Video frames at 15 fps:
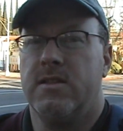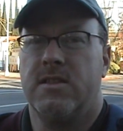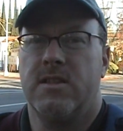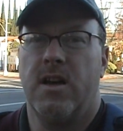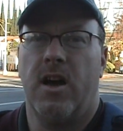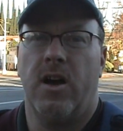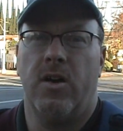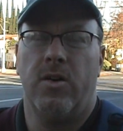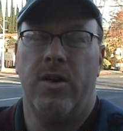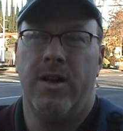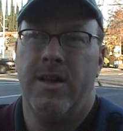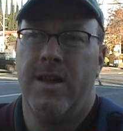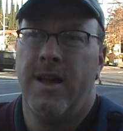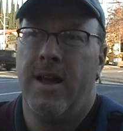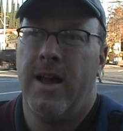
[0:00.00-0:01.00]
So
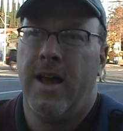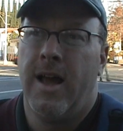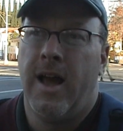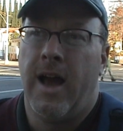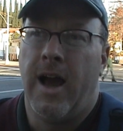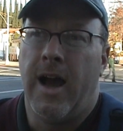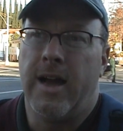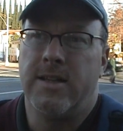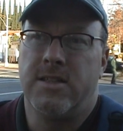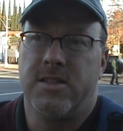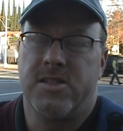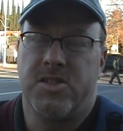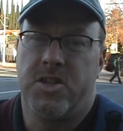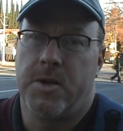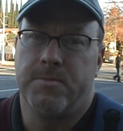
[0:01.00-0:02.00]
I
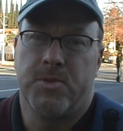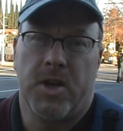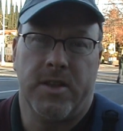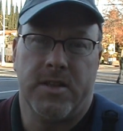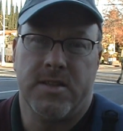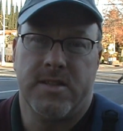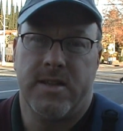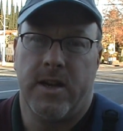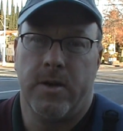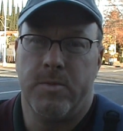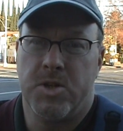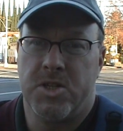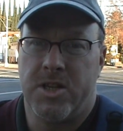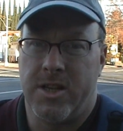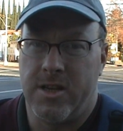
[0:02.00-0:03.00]
just jumped on the stair
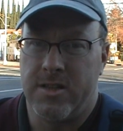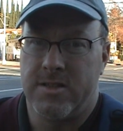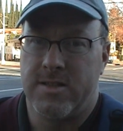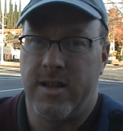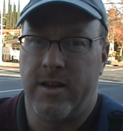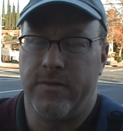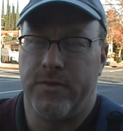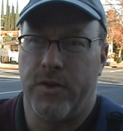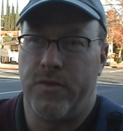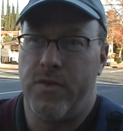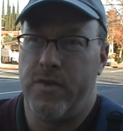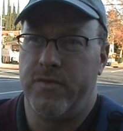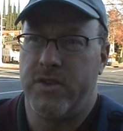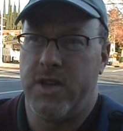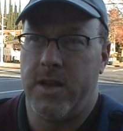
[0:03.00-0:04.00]
machine and set it for
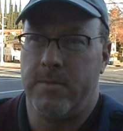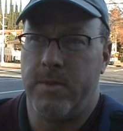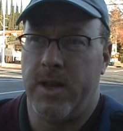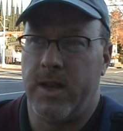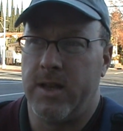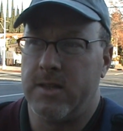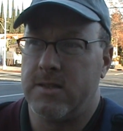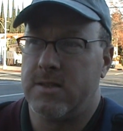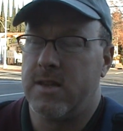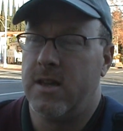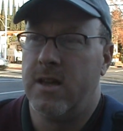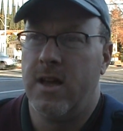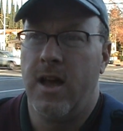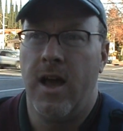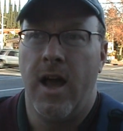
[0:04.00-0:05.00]
15 minutes.
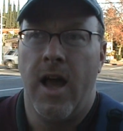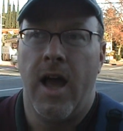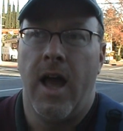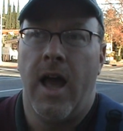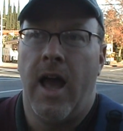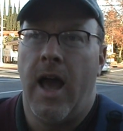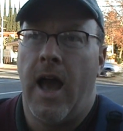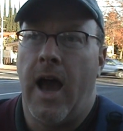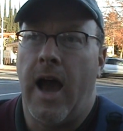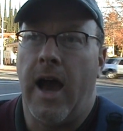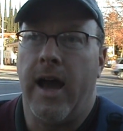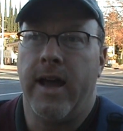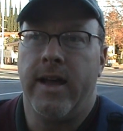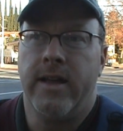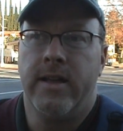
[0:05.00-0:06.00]

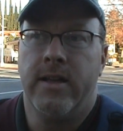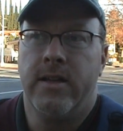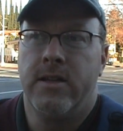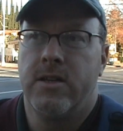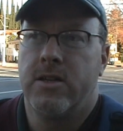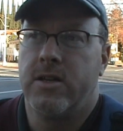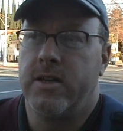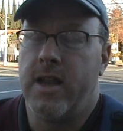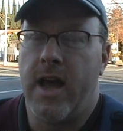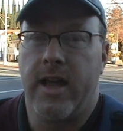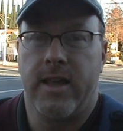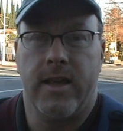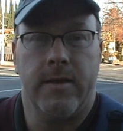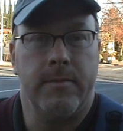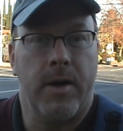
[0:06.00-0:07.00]
I could
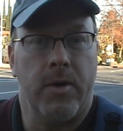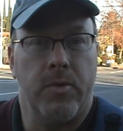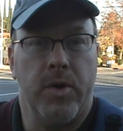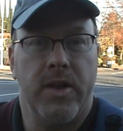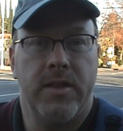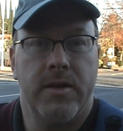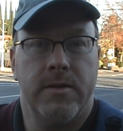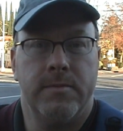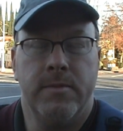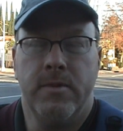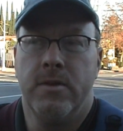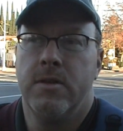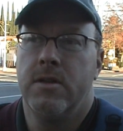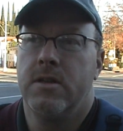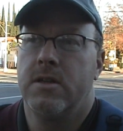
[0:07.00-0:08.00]
not get my rhythm,
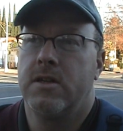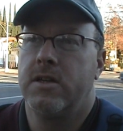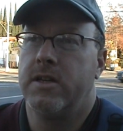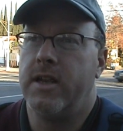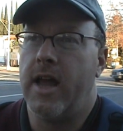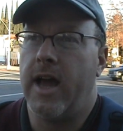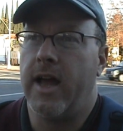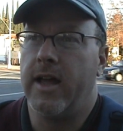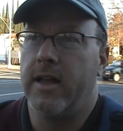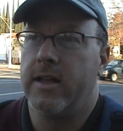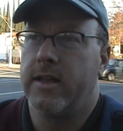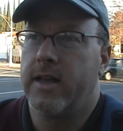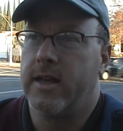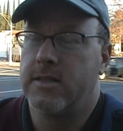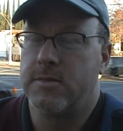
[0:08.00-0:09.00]
could not
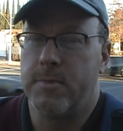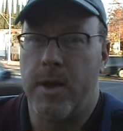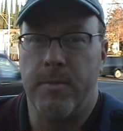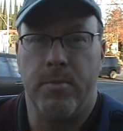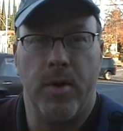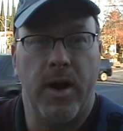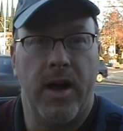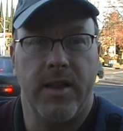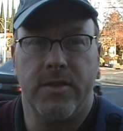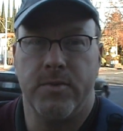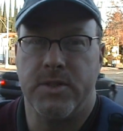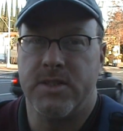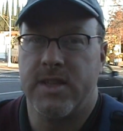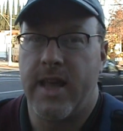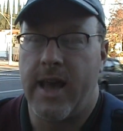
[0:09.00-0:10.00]
catch my breath,
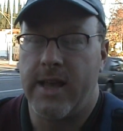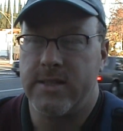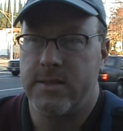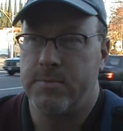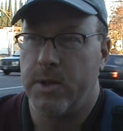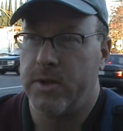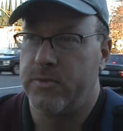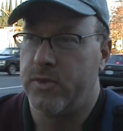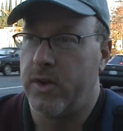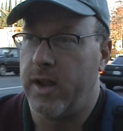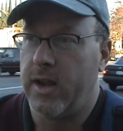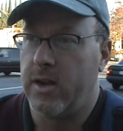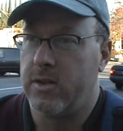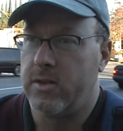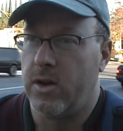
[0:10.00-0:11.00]
was gasping for
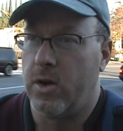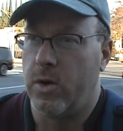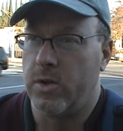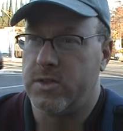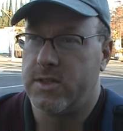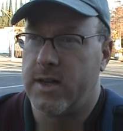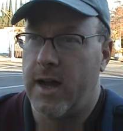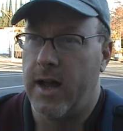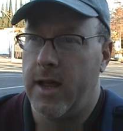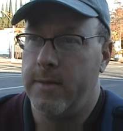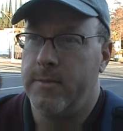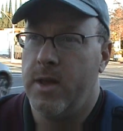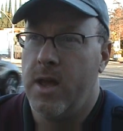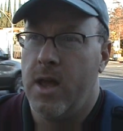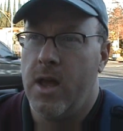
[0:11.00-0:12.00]
air the whole
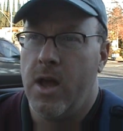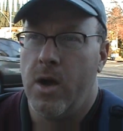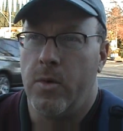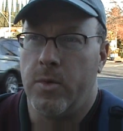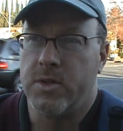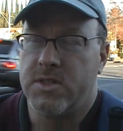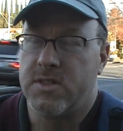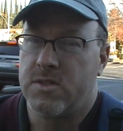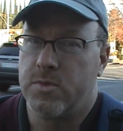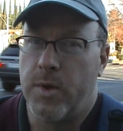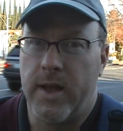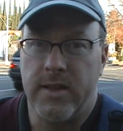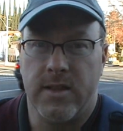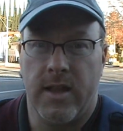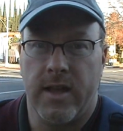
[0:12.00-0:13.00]
time. Was
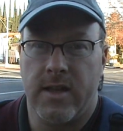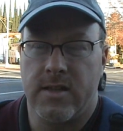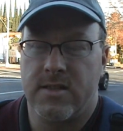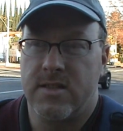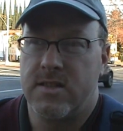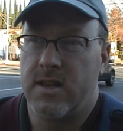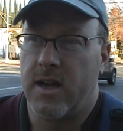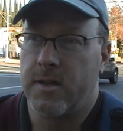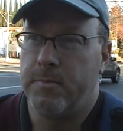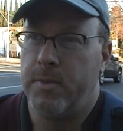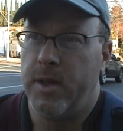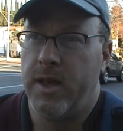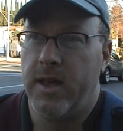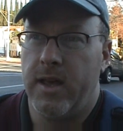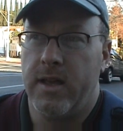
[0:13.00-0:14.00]
sweating like a stuck
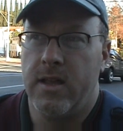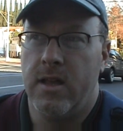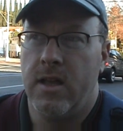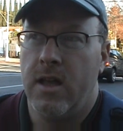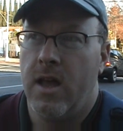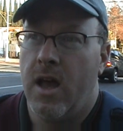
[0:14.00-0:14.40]
pig,